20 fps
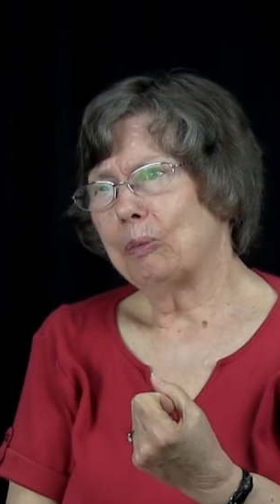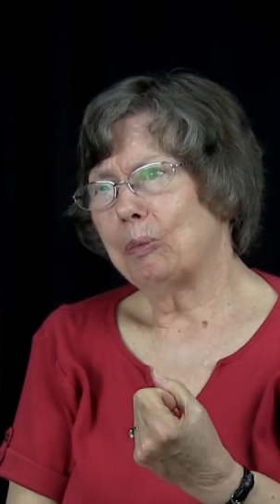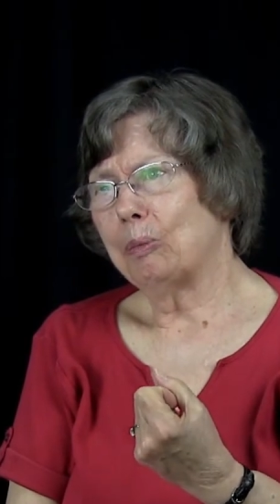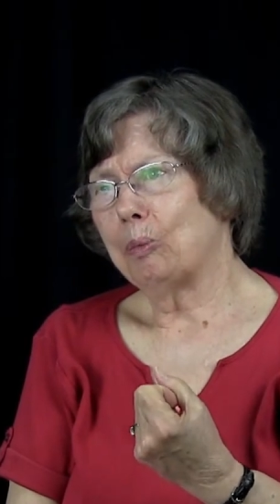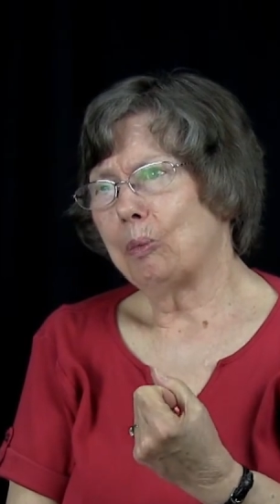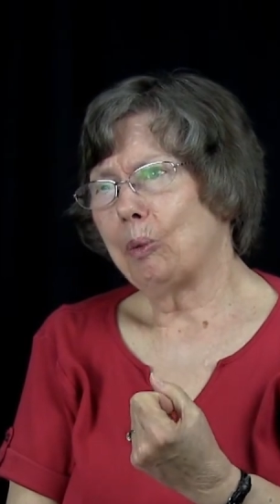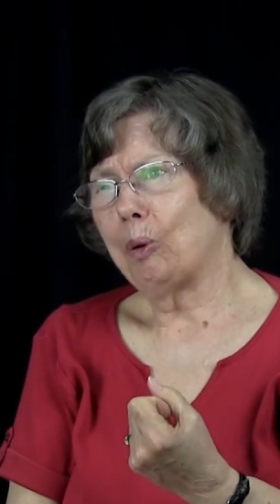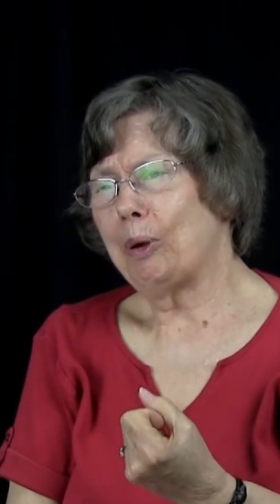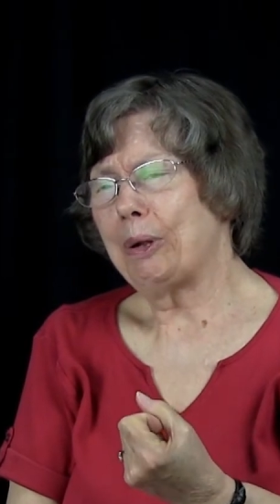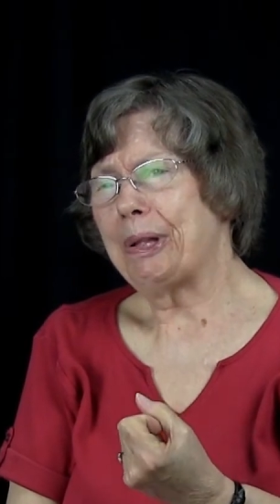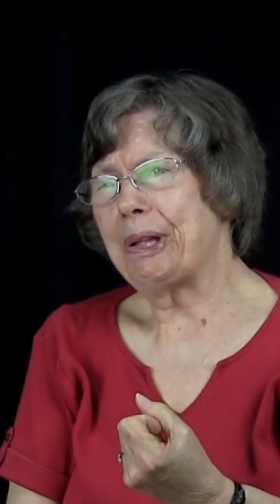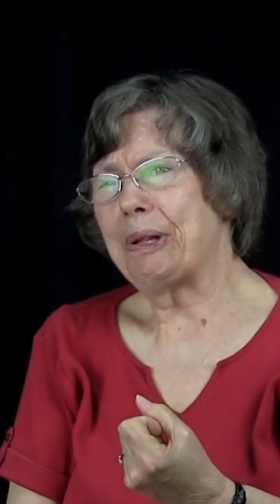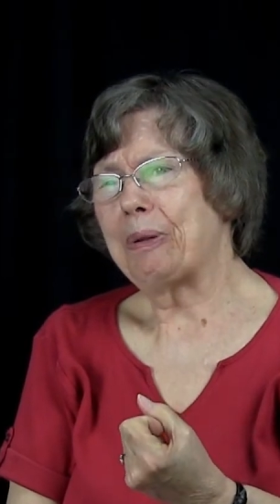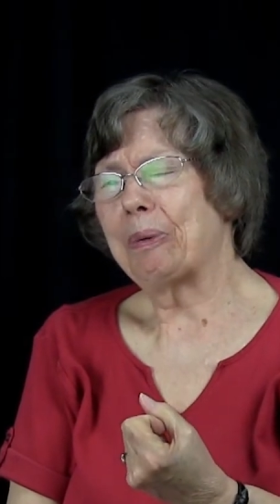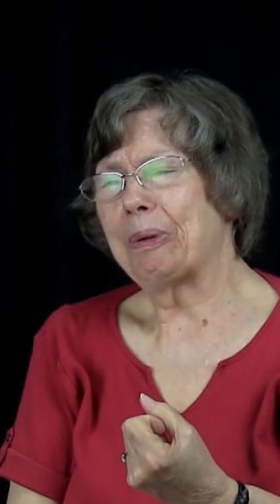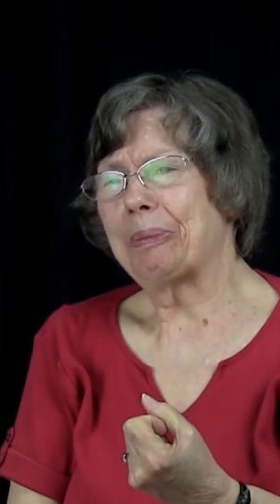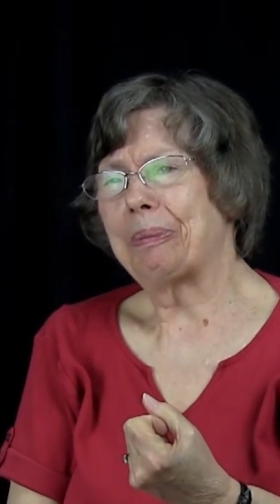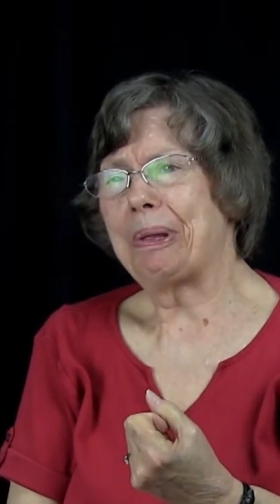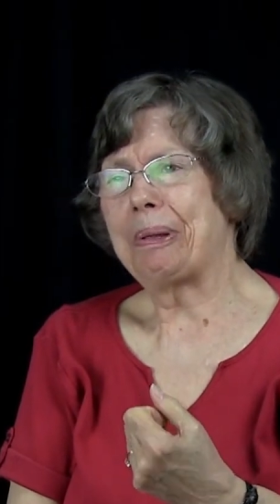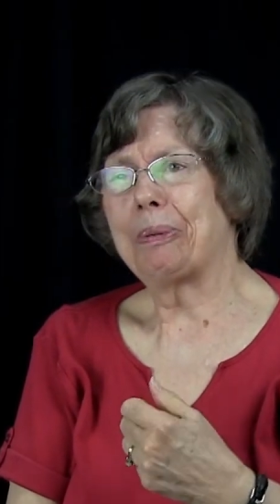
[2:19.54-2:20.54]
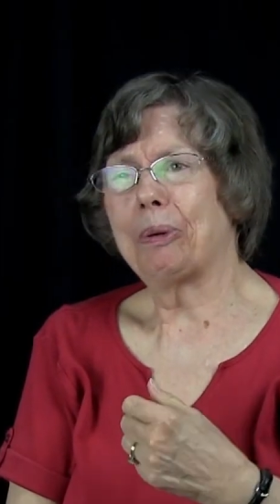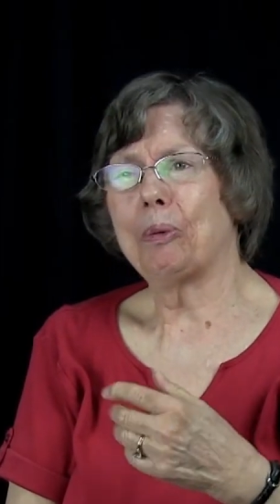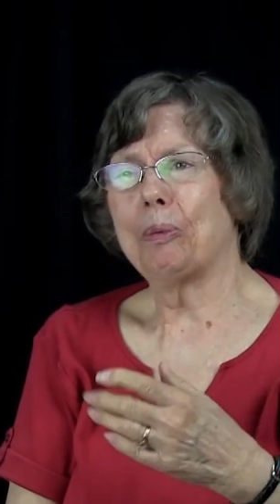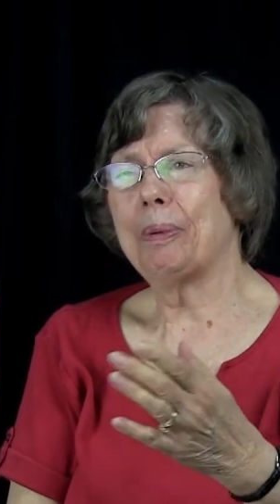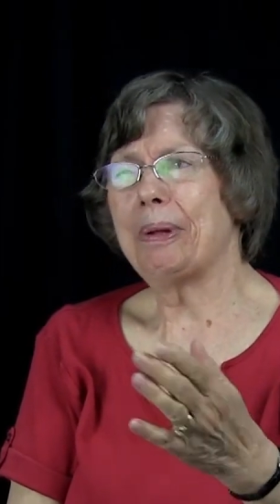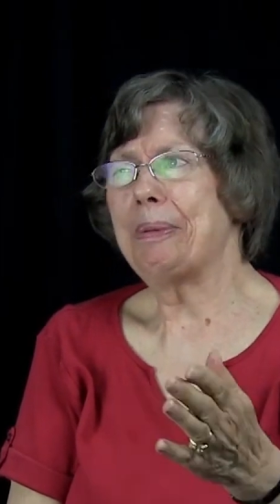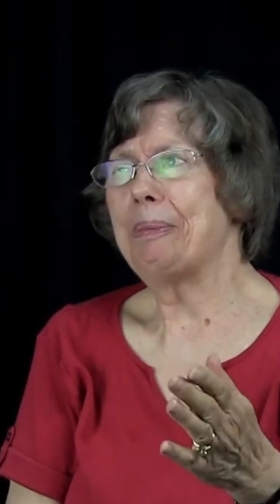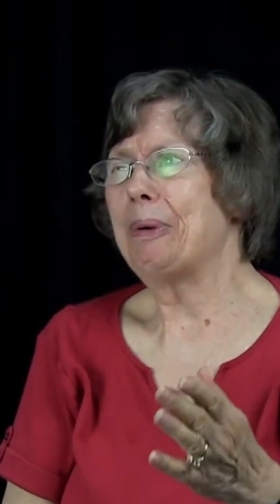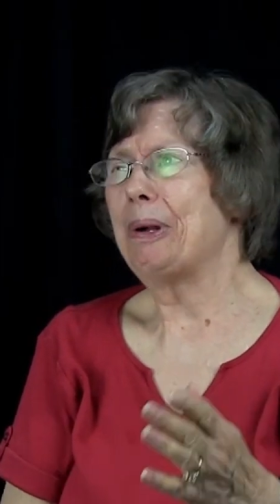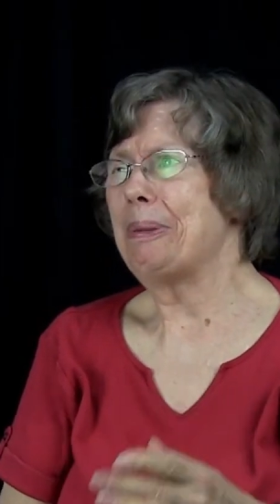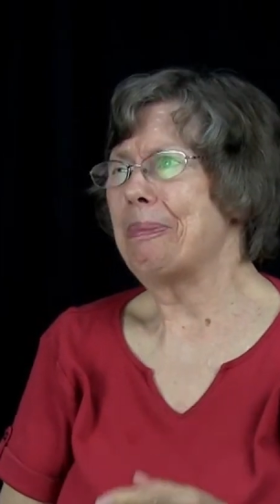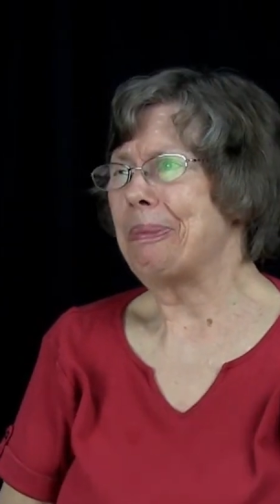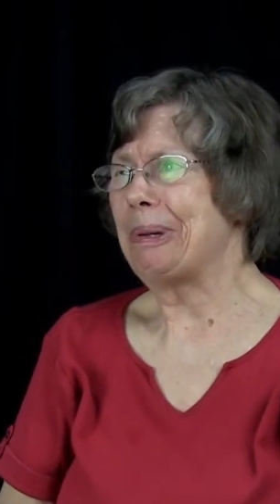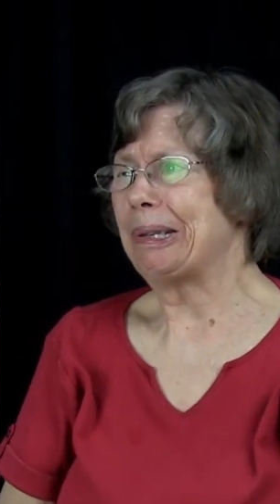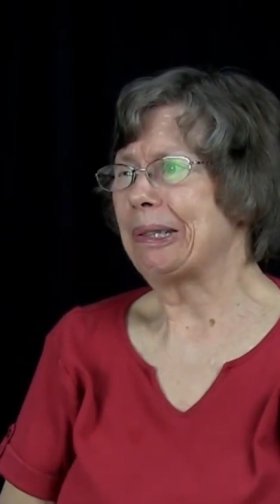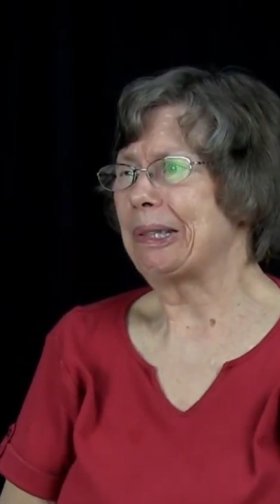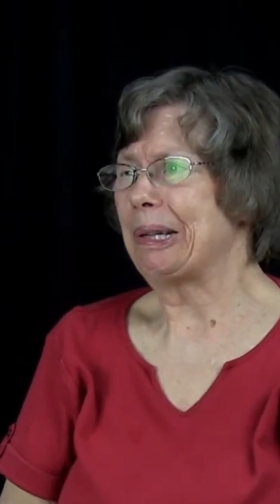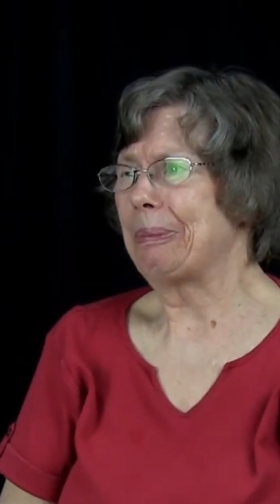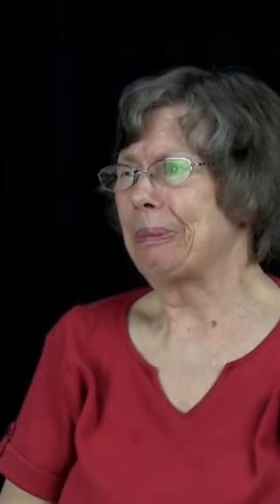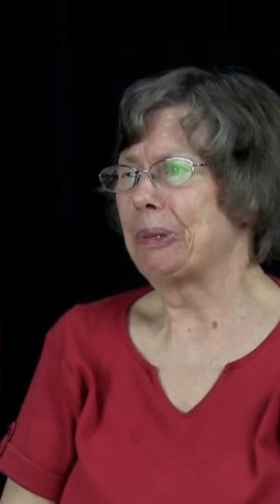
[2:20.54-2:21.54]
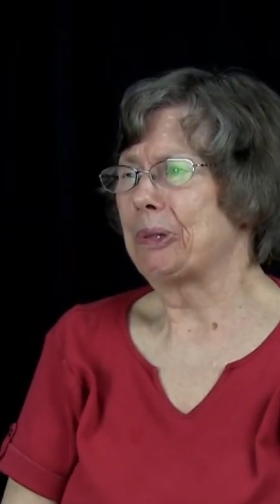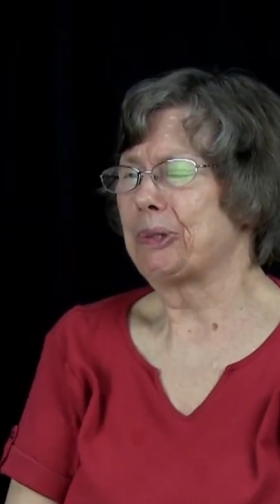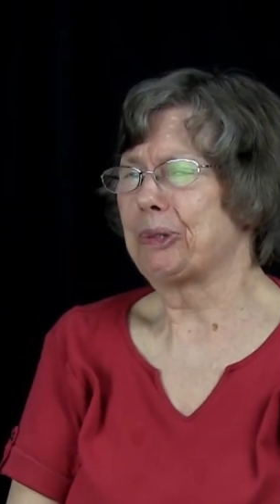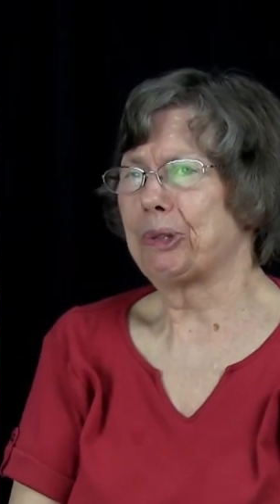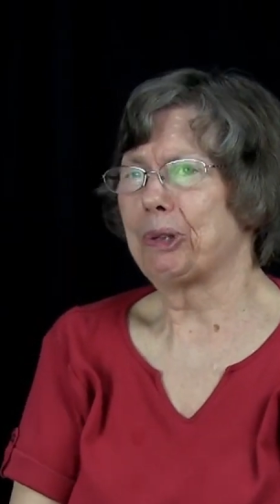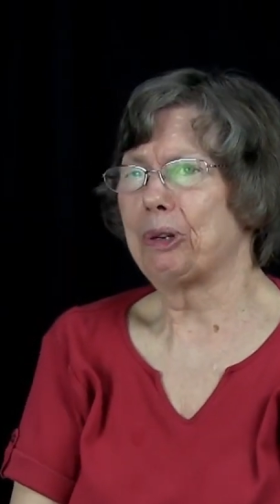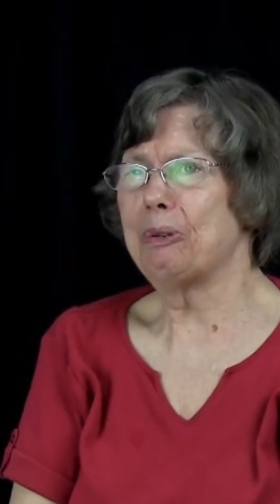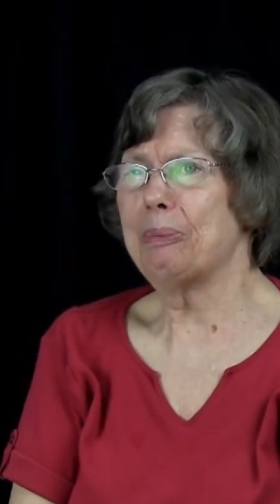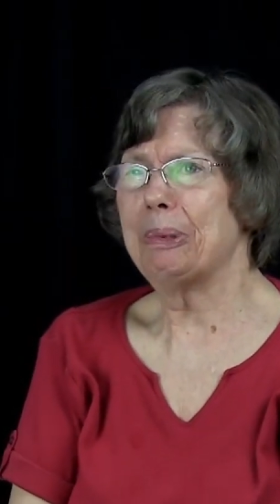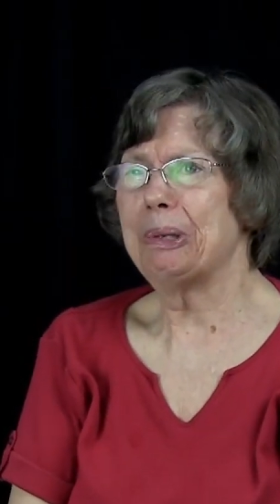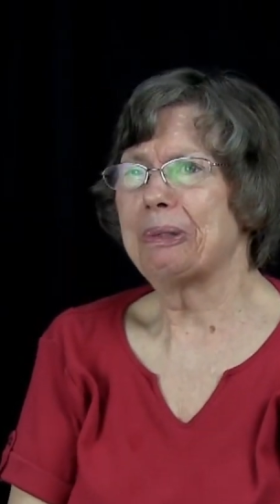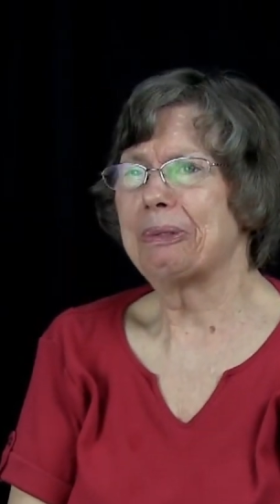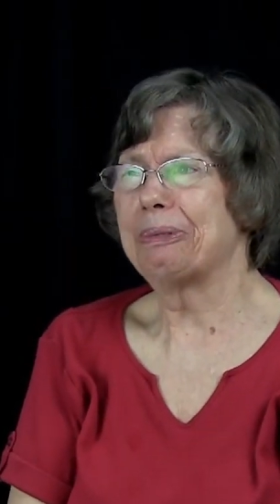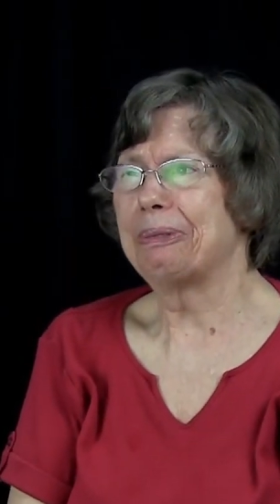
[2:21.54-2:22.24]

working with people. We picked up a German